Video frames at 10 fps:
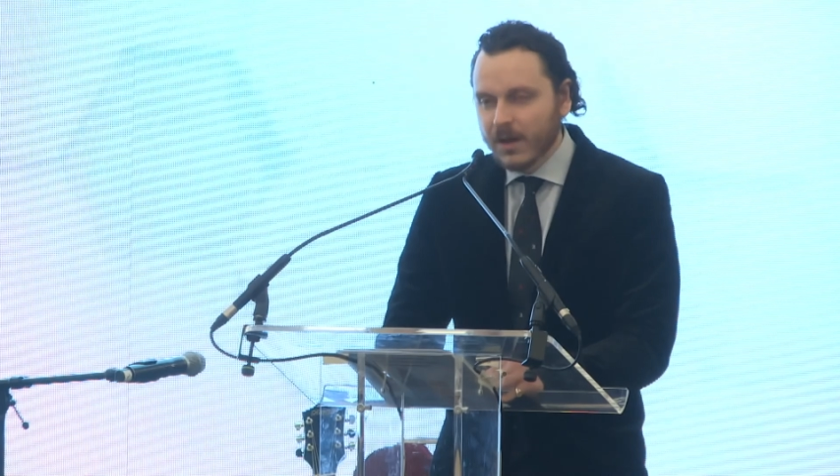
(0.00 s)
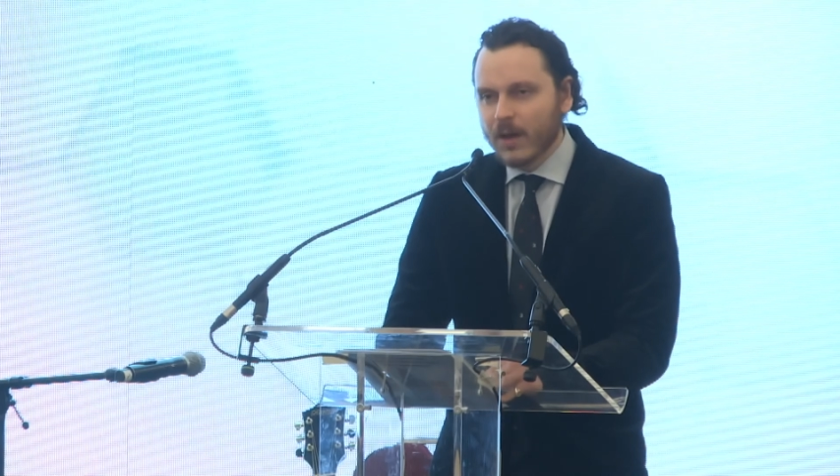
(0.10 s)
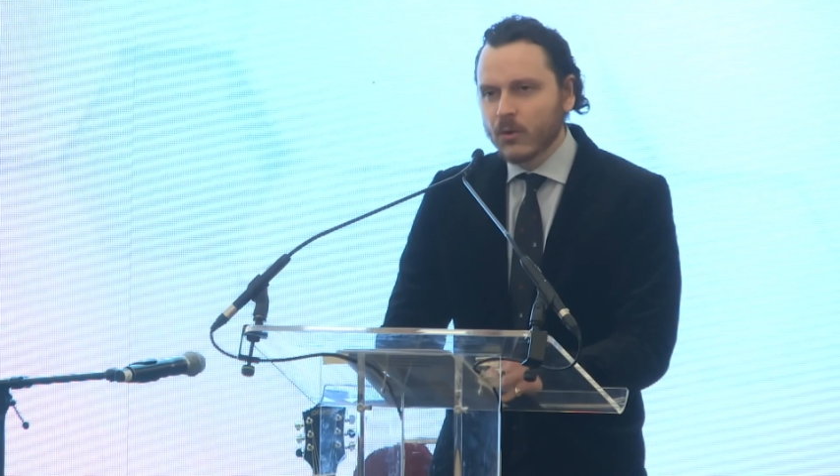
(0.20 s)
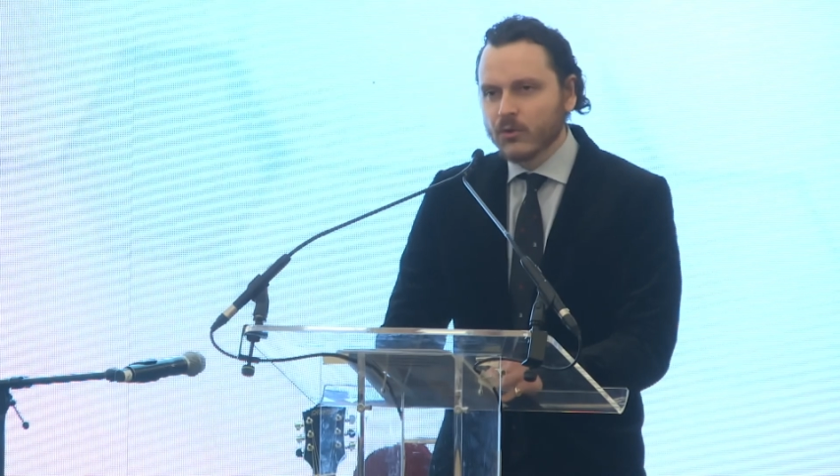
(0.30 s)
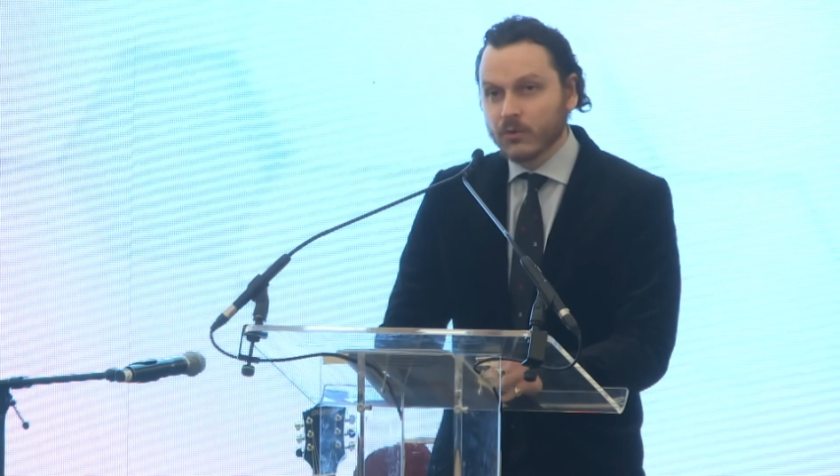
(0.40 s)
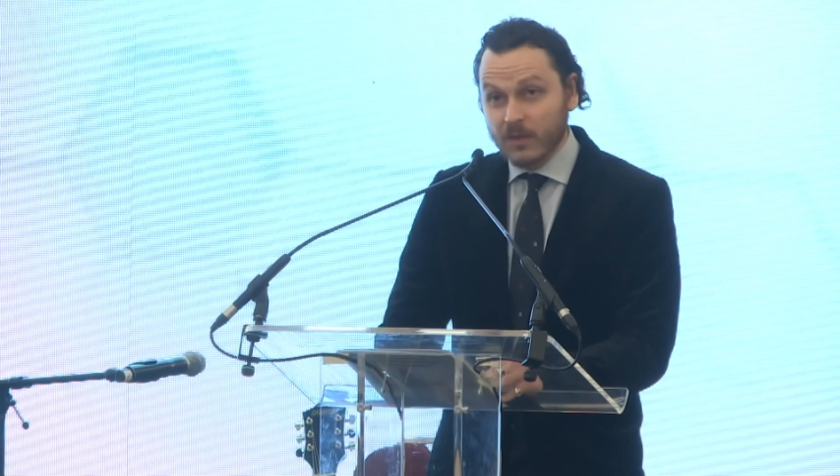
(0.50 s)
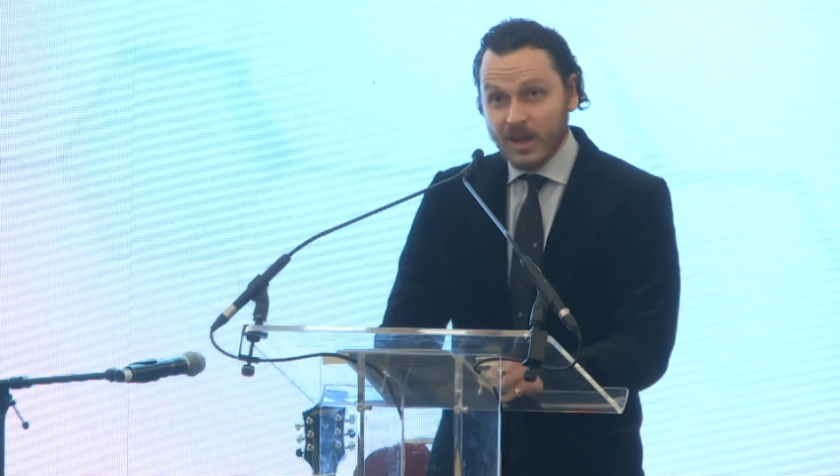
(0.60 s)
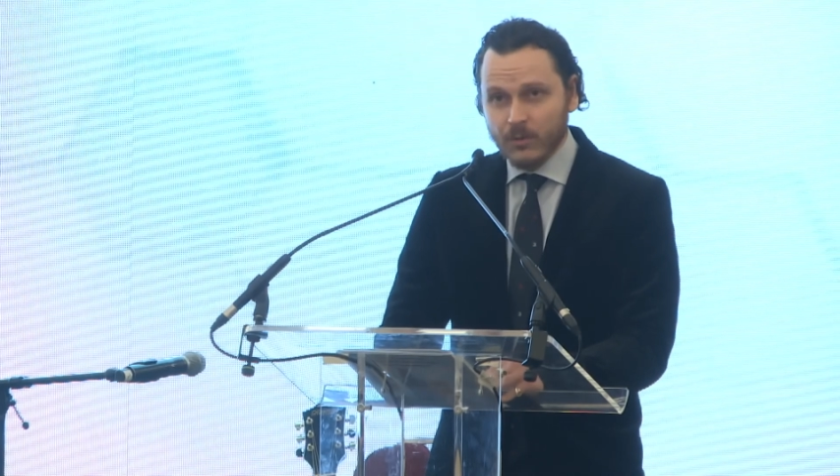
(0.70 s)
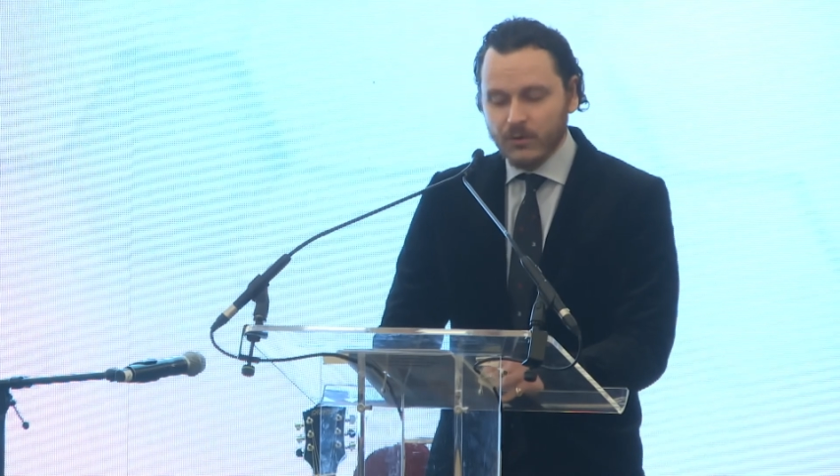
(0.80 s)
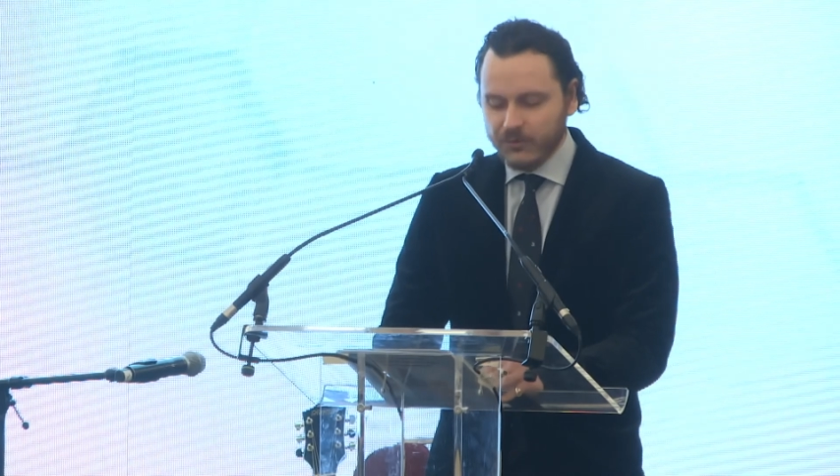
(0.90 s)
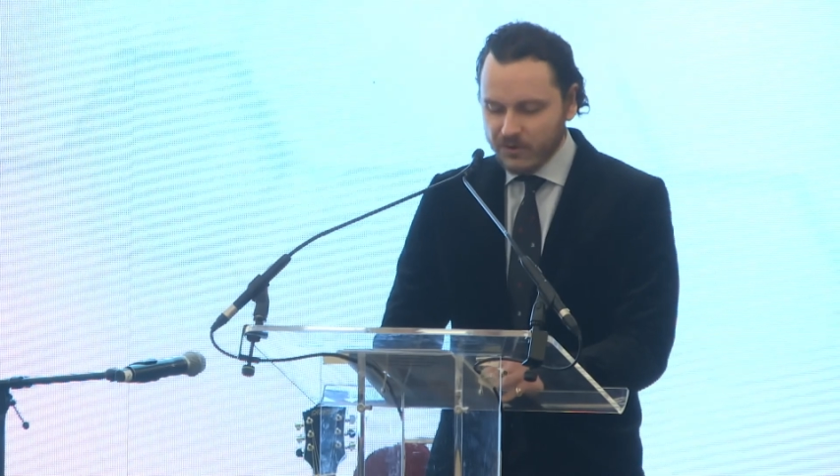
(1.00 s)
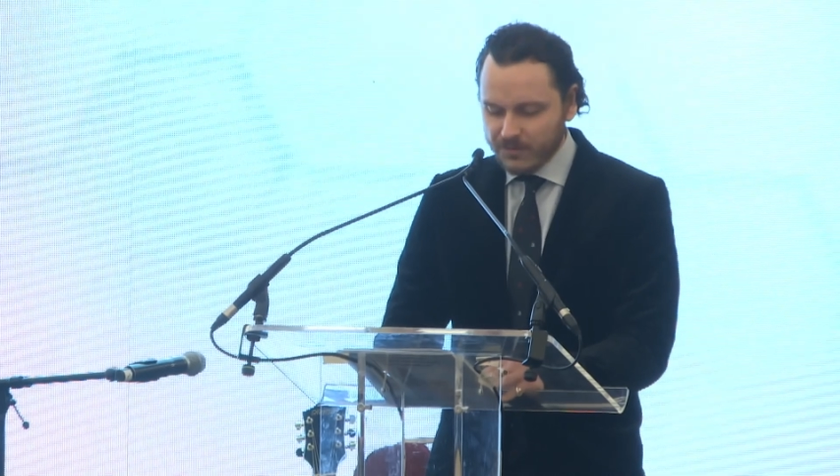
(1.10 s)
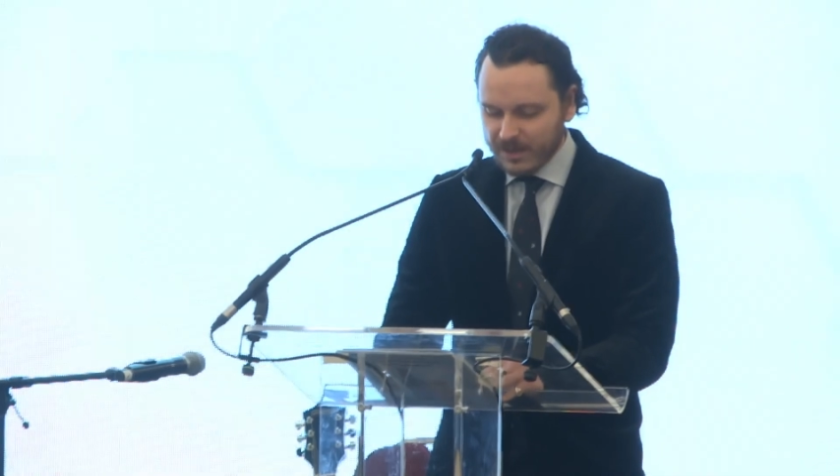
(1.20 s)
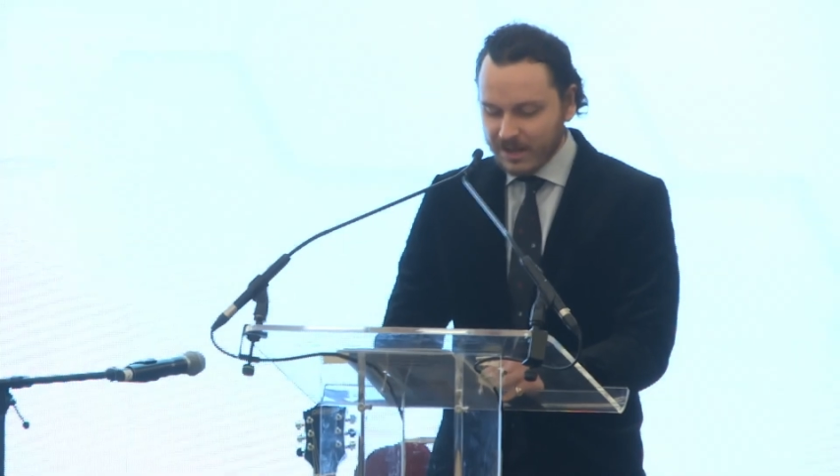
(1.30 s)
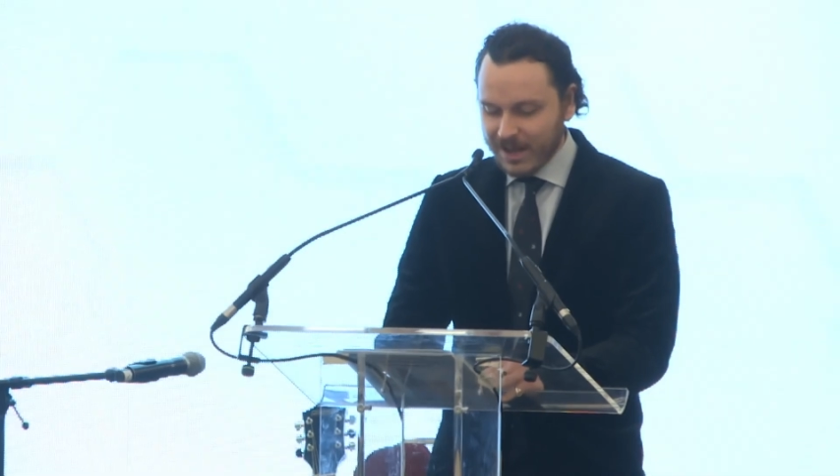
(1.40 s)
and on your tables you'll
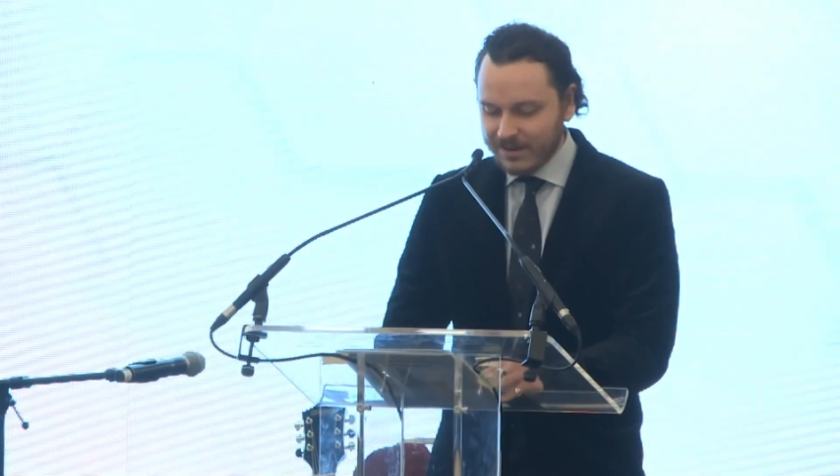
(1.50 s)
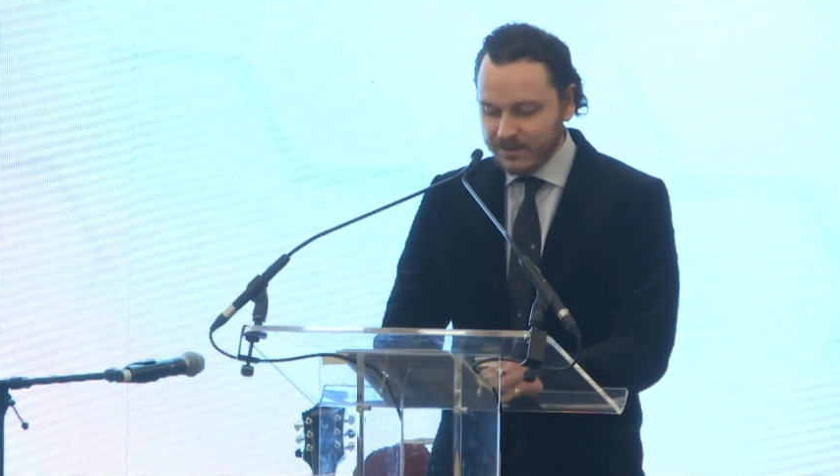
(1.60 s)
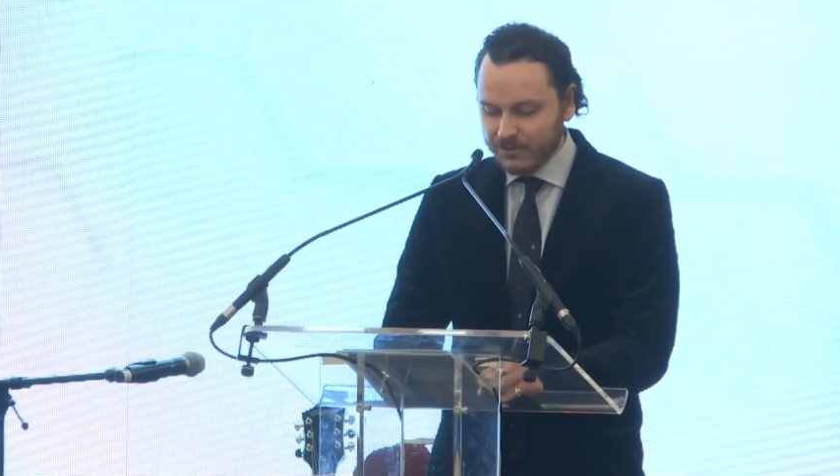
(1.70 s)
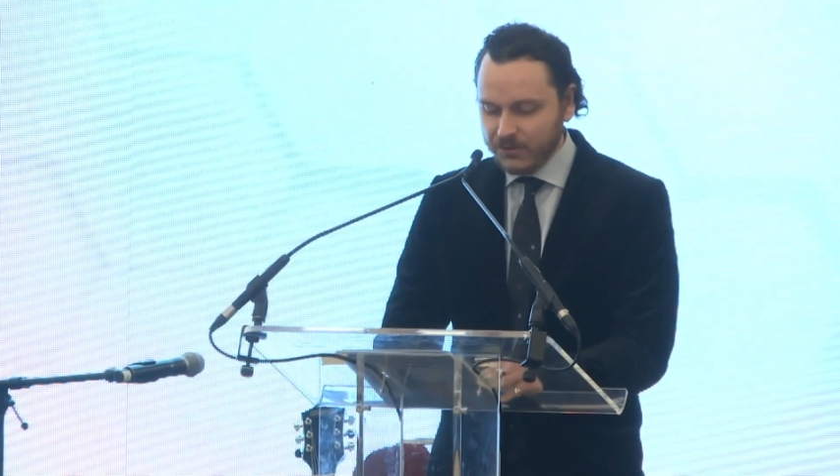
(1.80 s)
have been handed